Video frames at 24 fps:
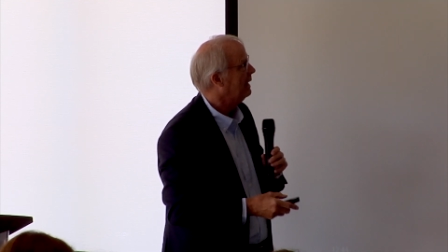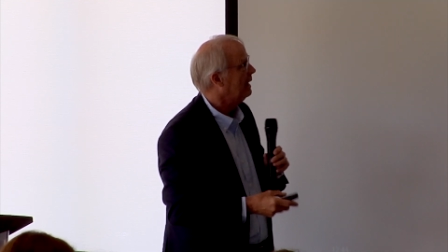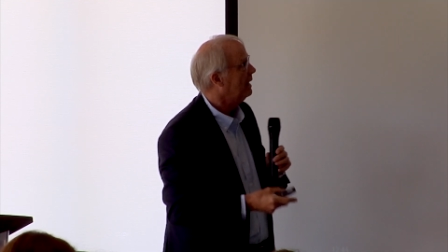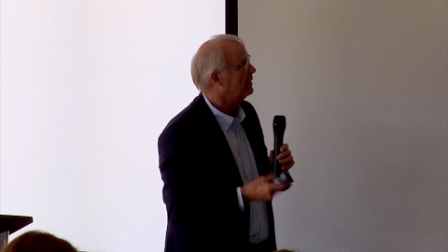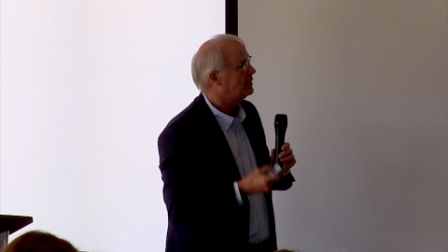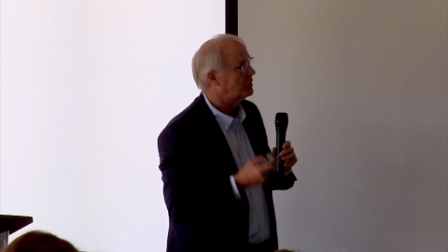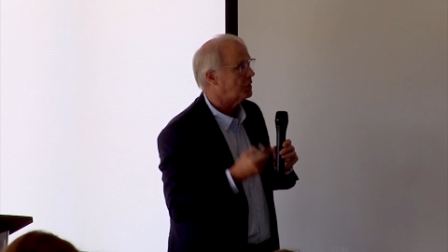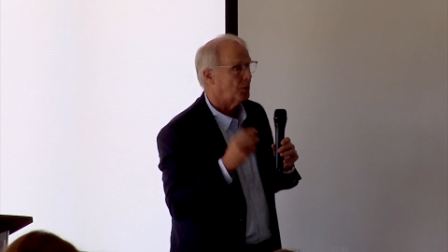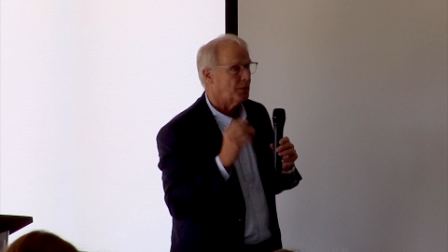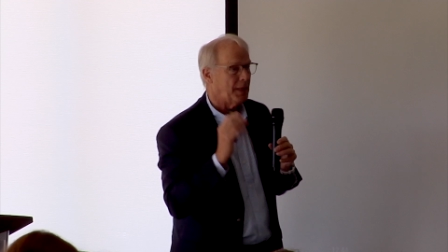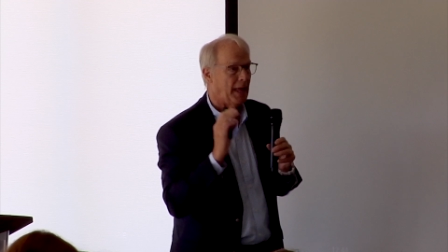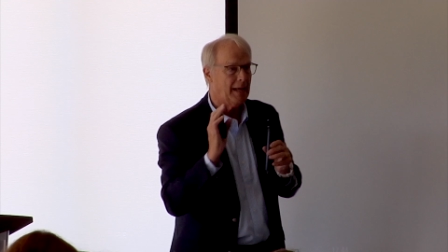
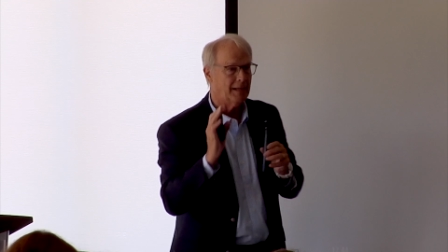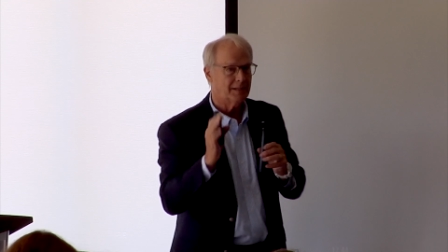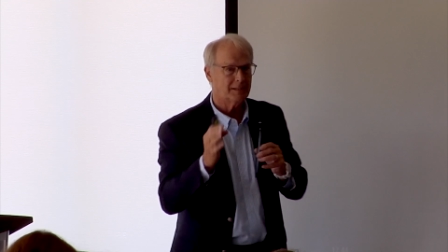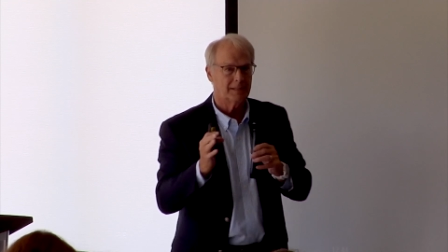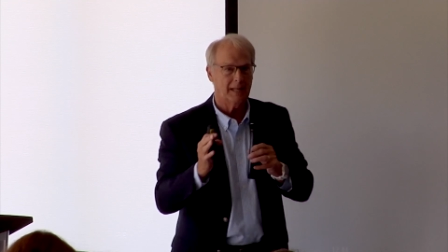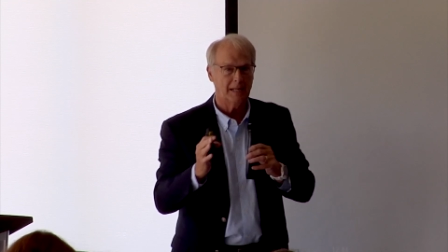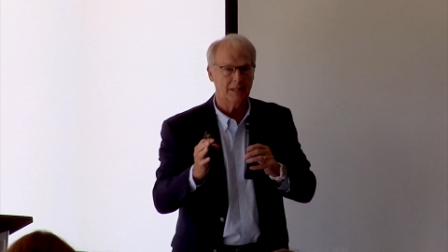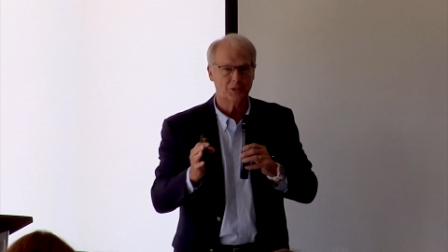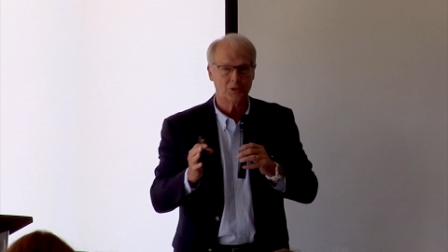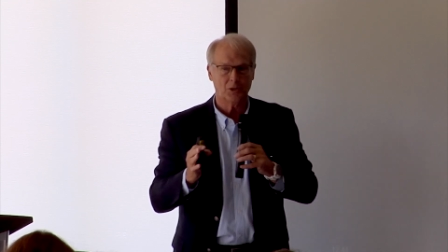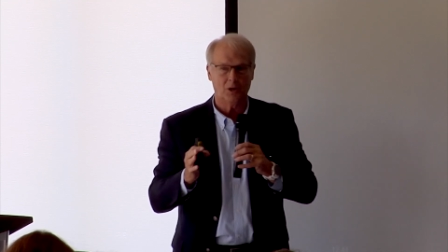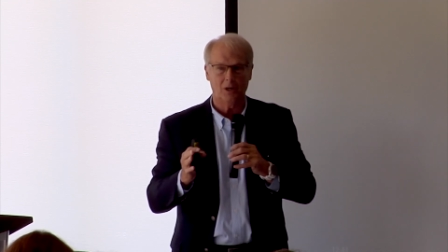So
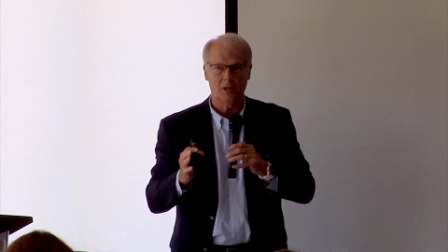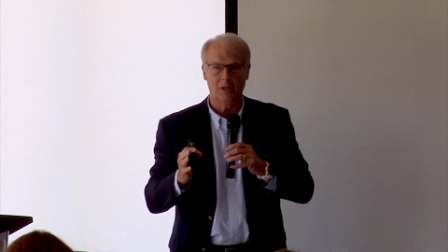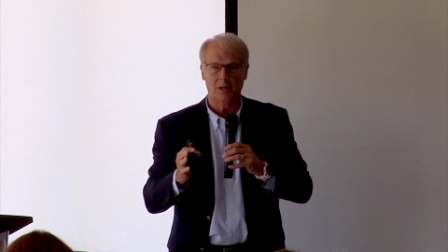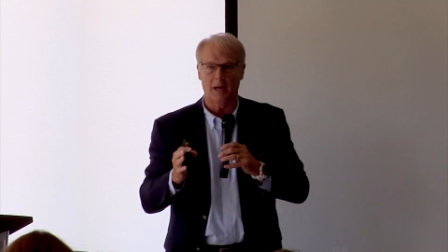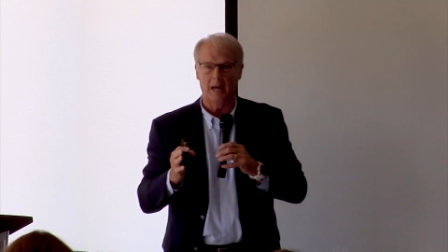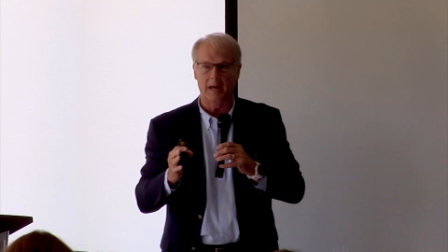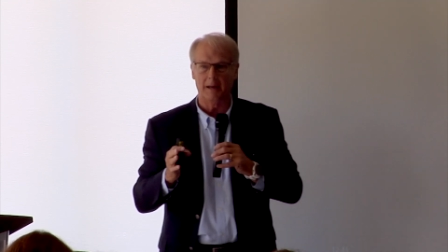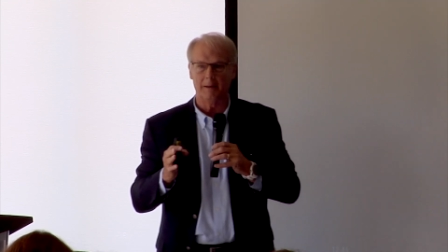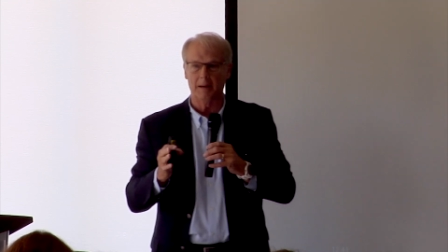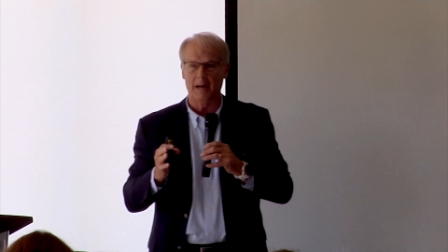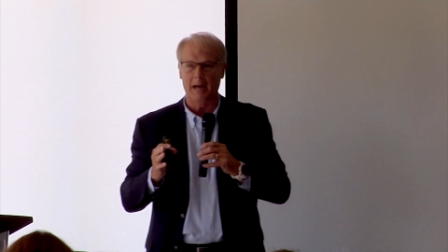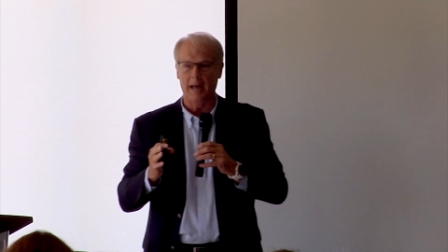that's all
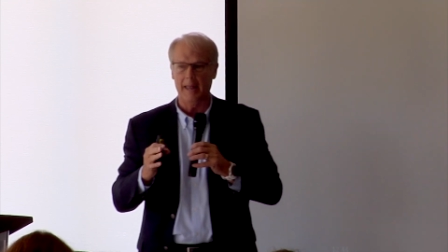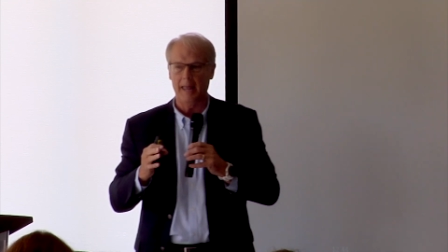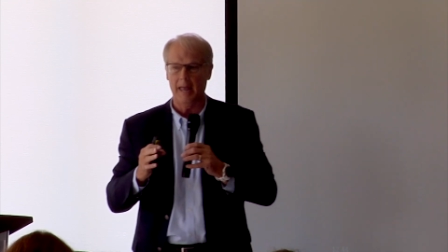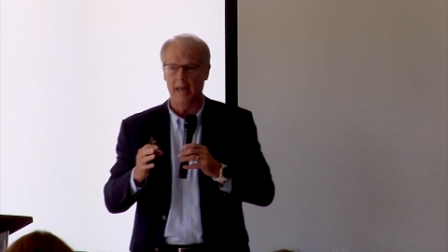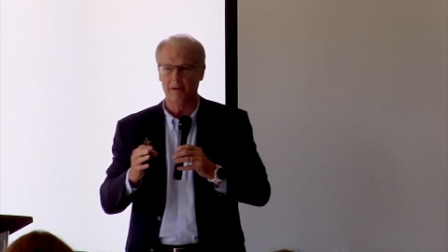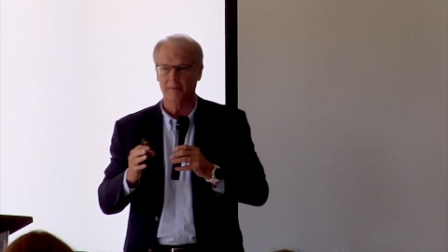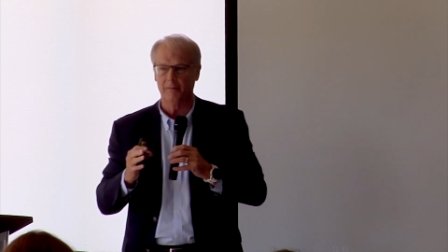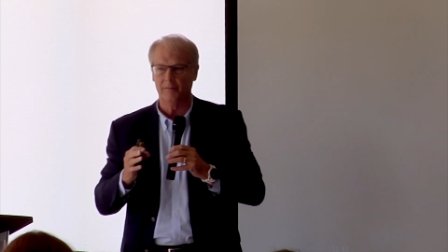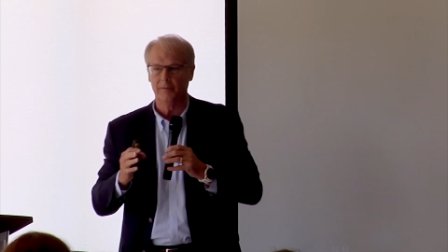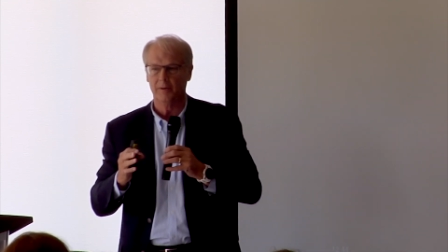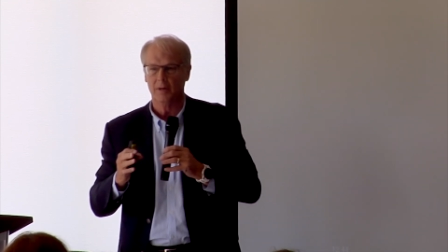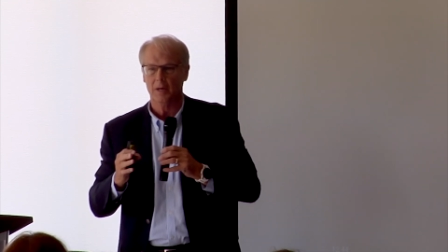I
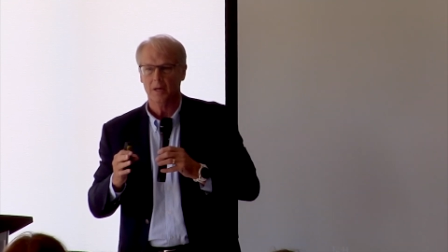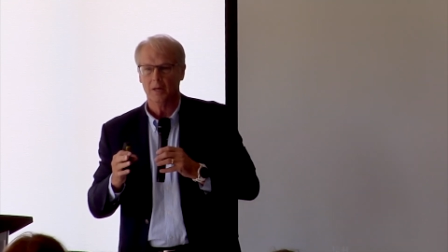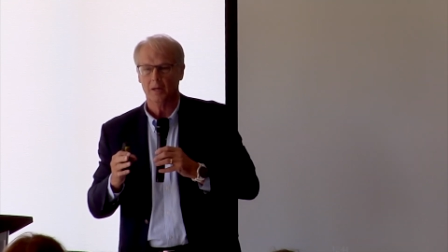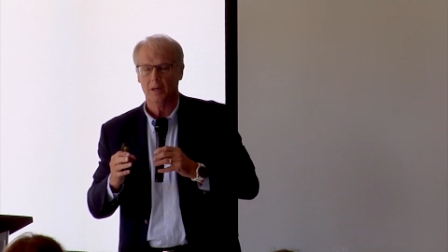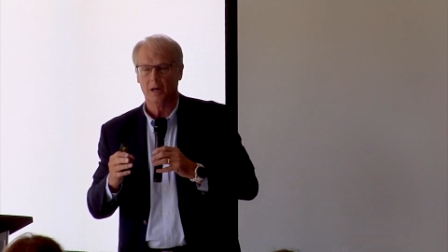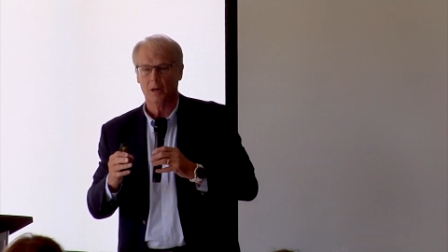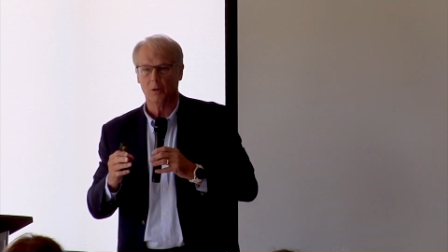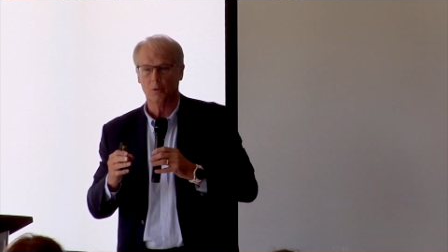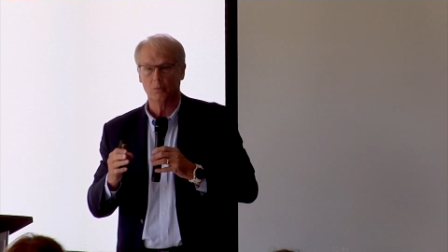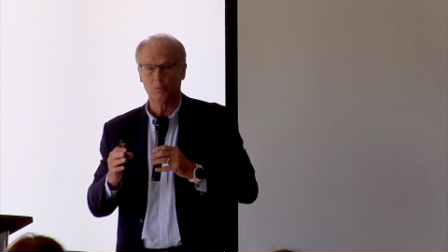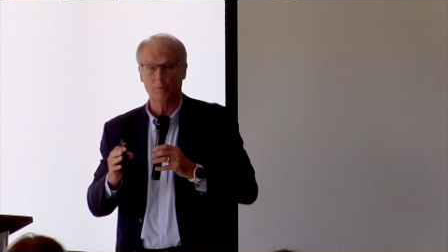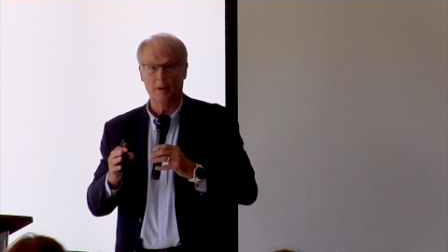have
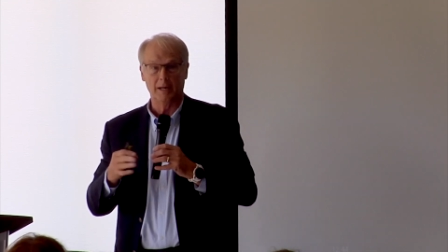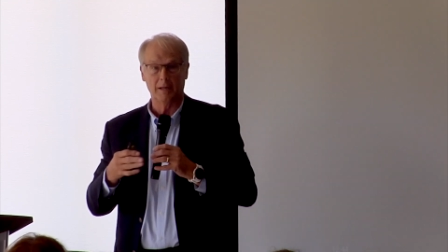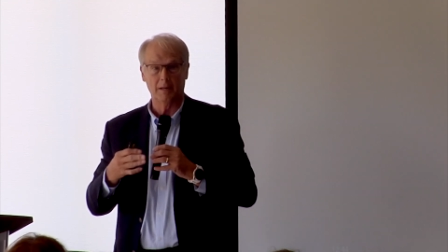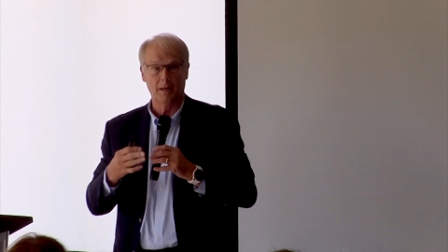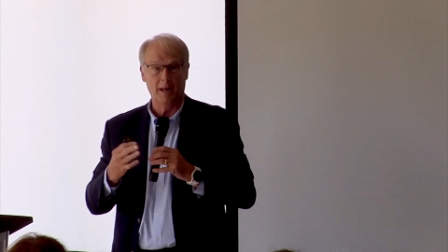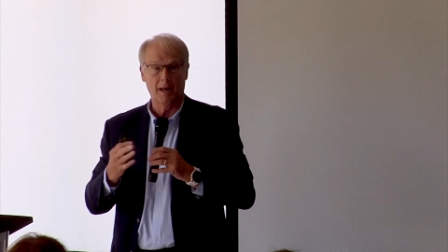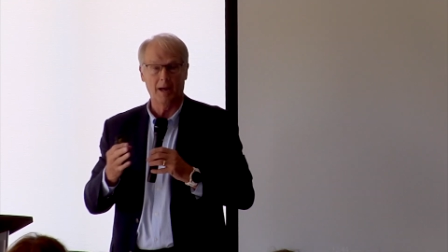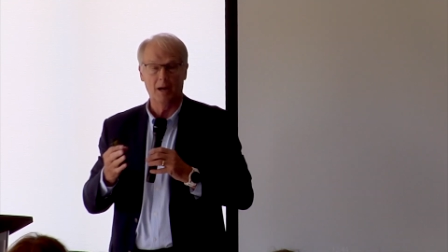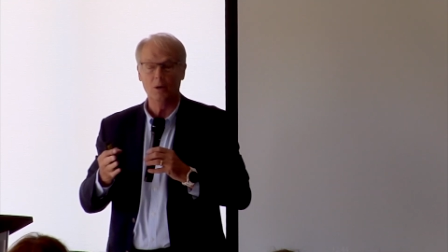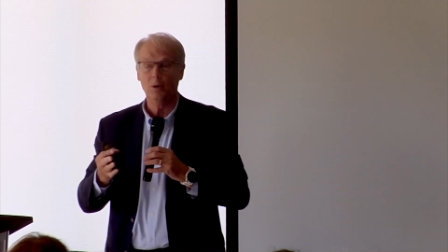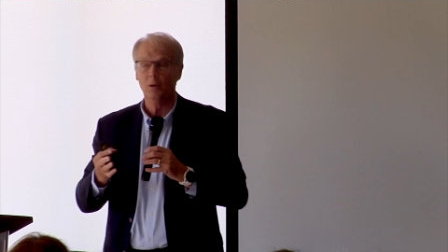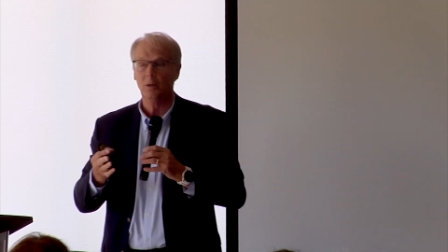right
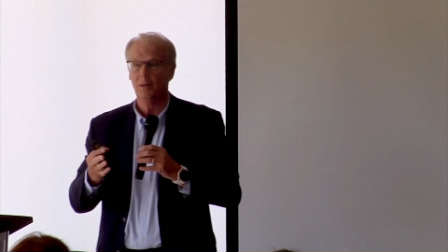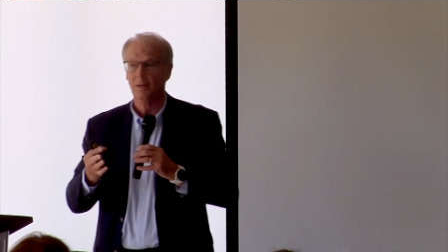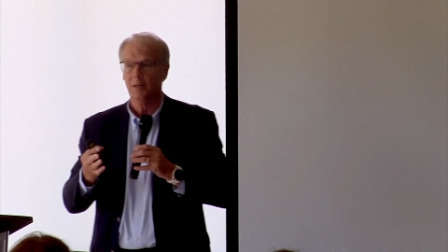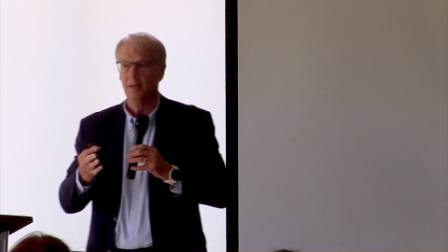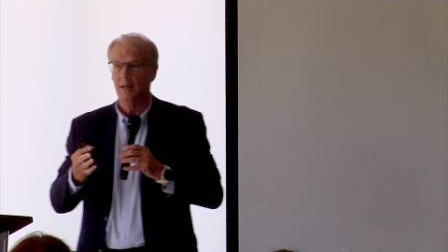now.